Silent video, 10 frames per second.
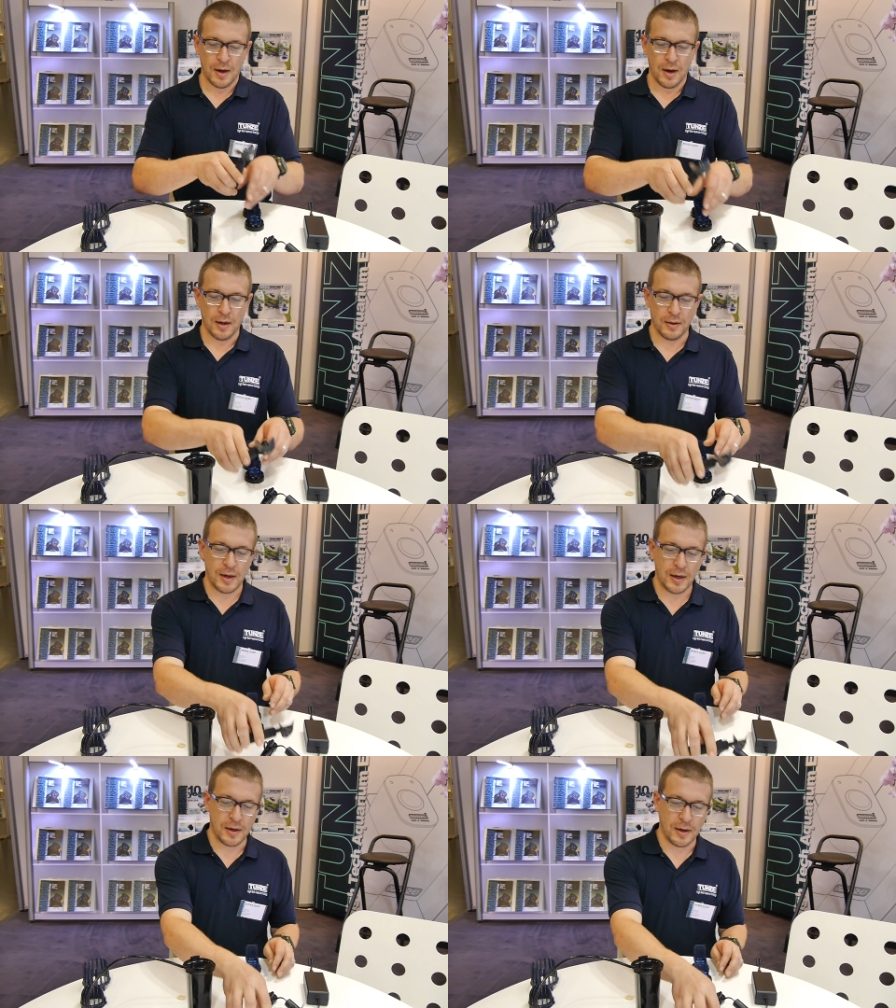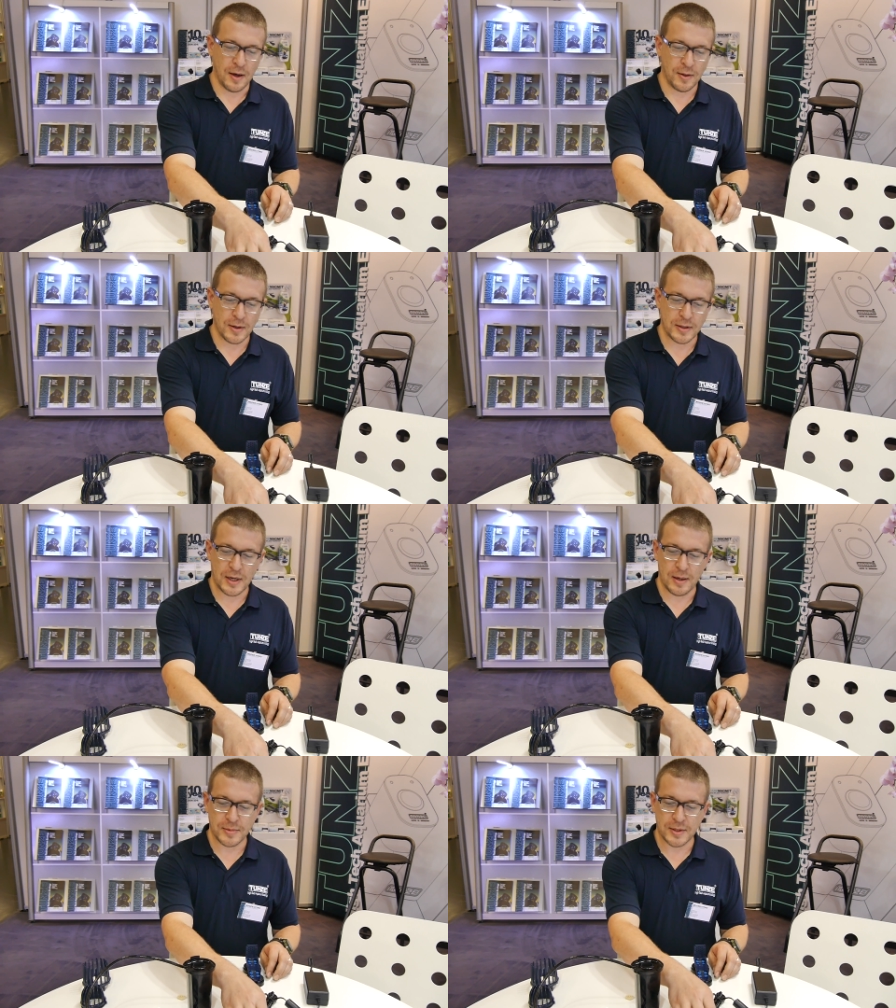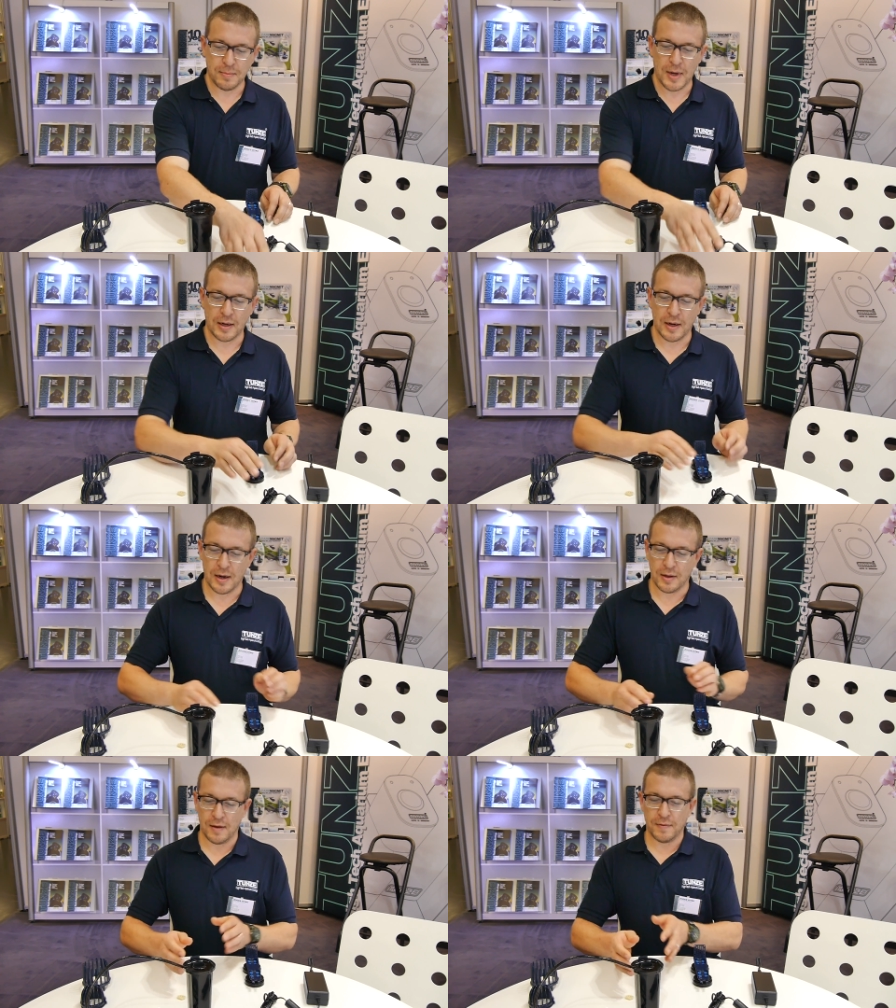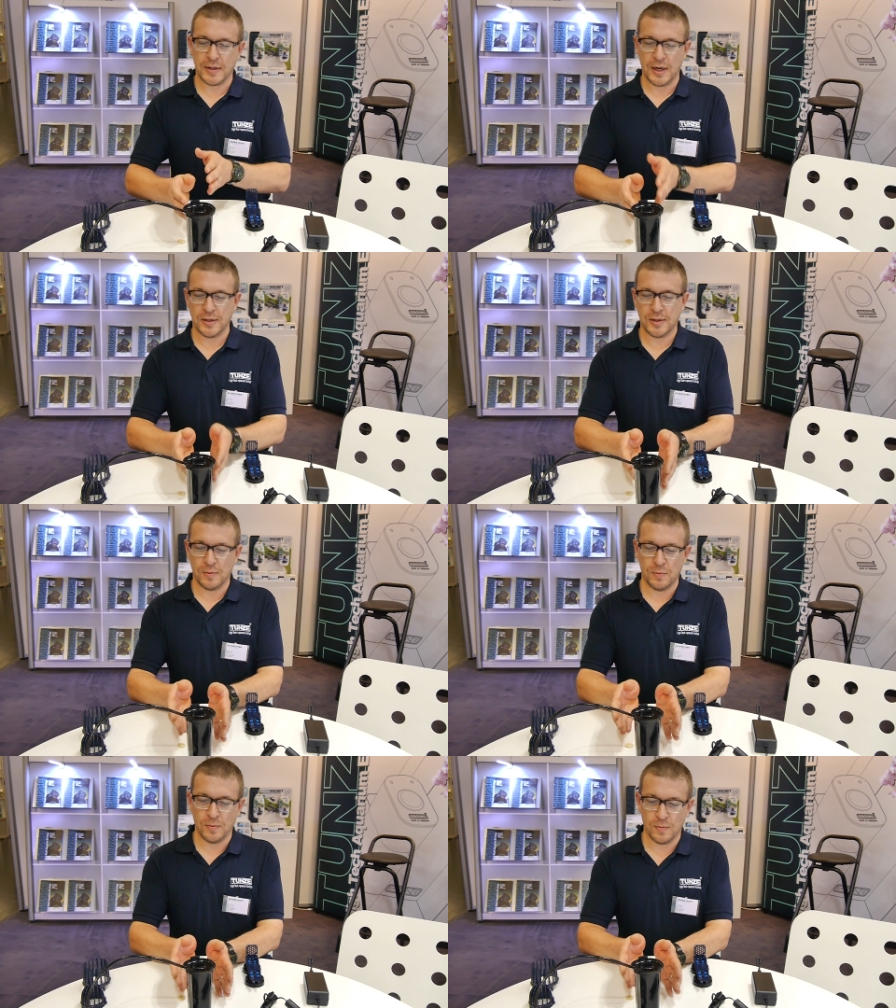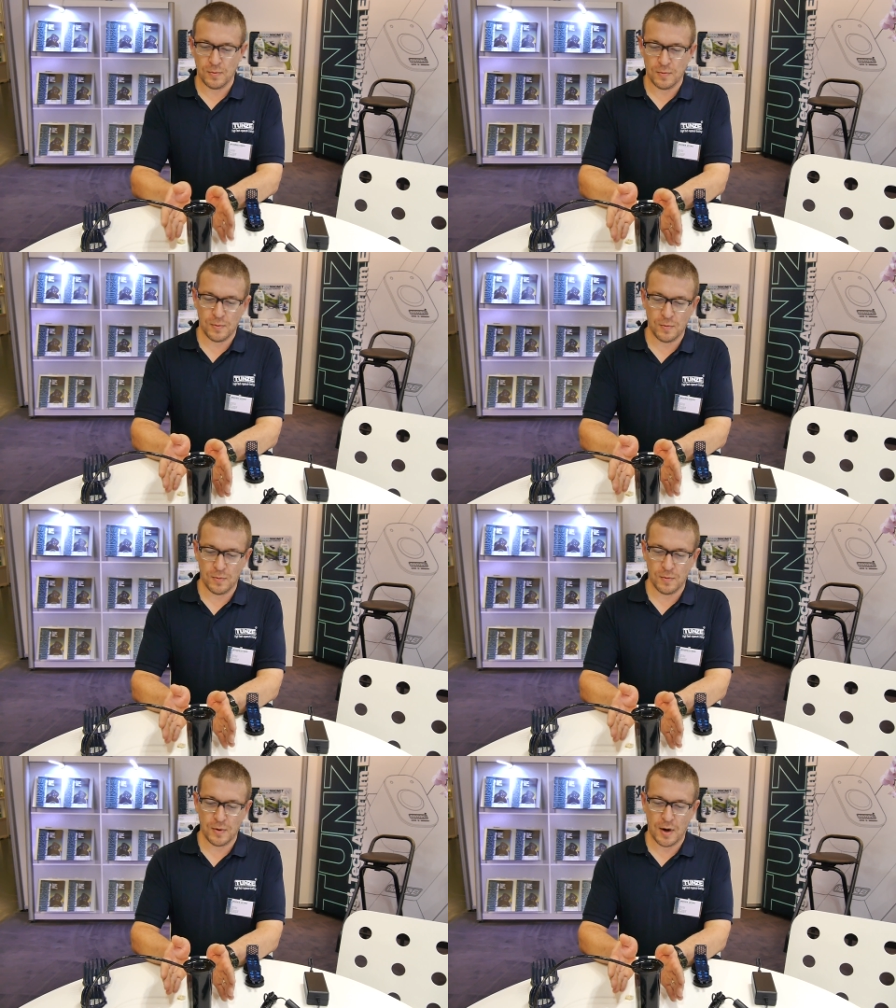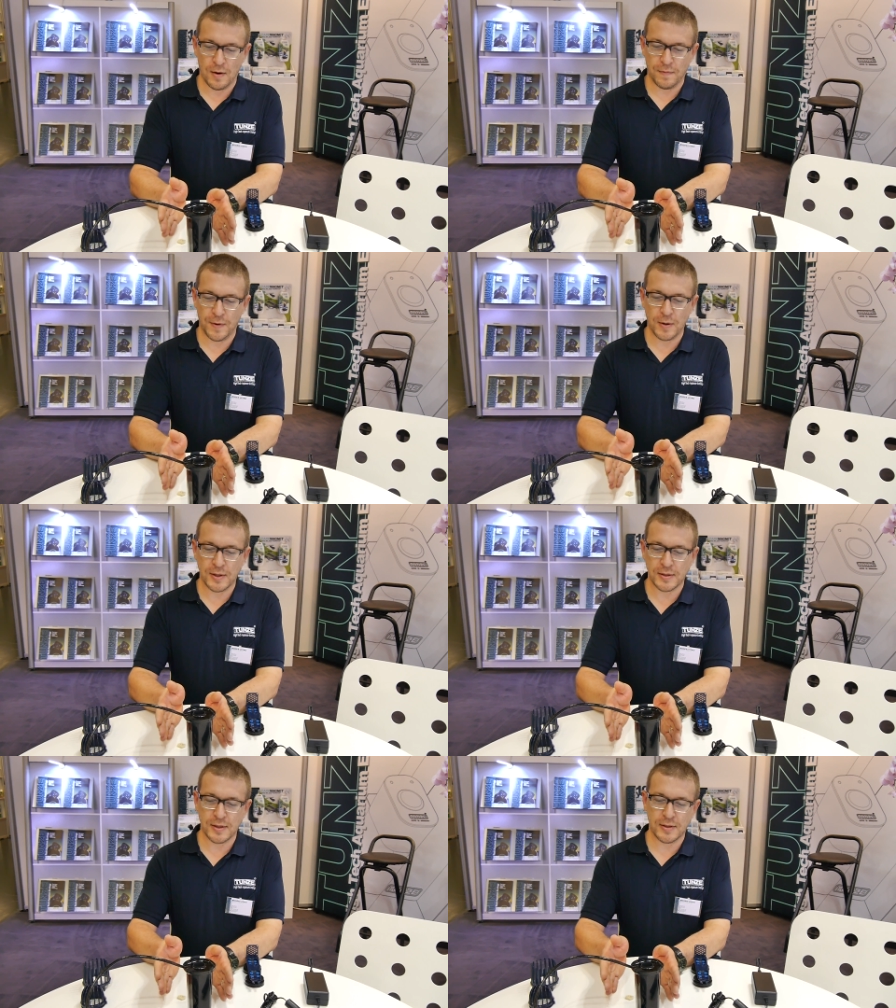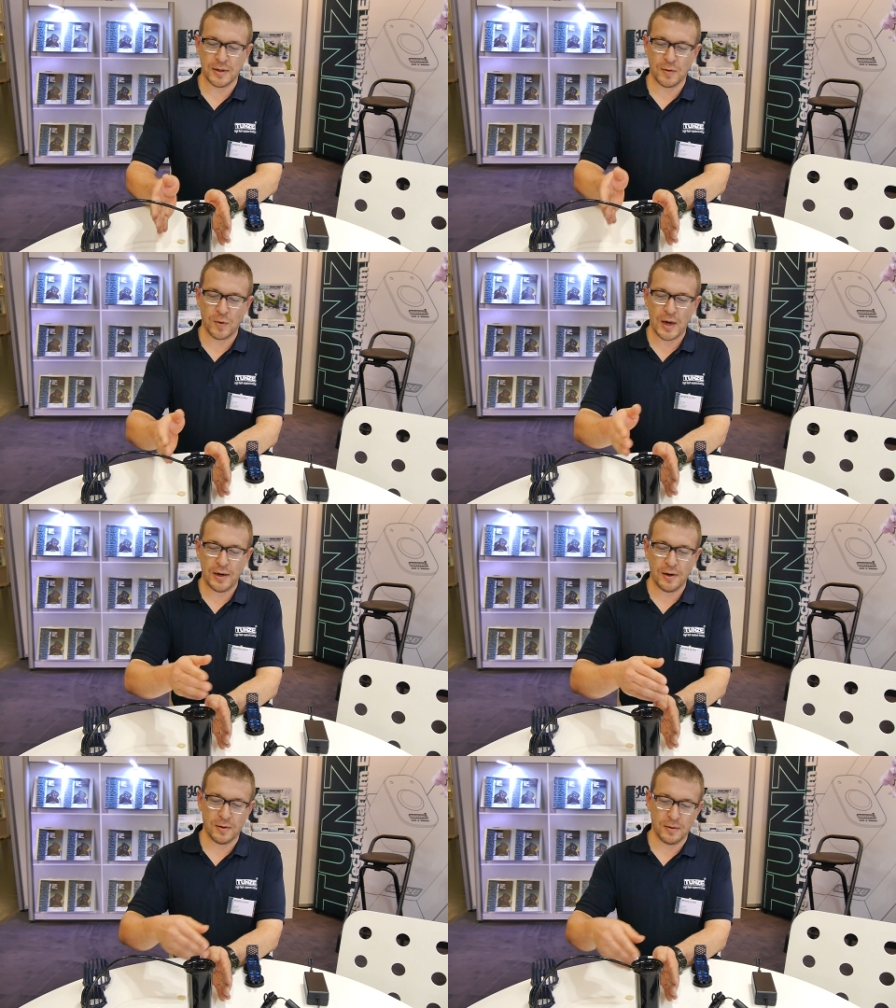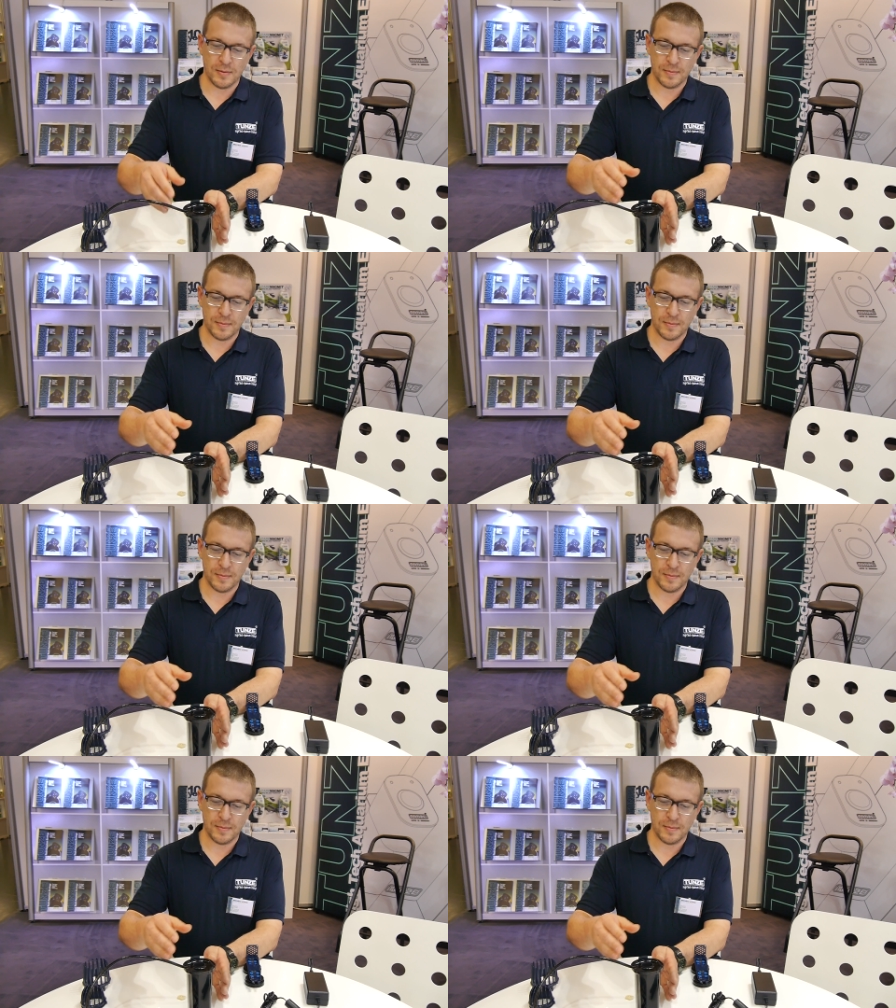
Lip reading: Unlike other attempts at magnetic levitation, our focus is in a radial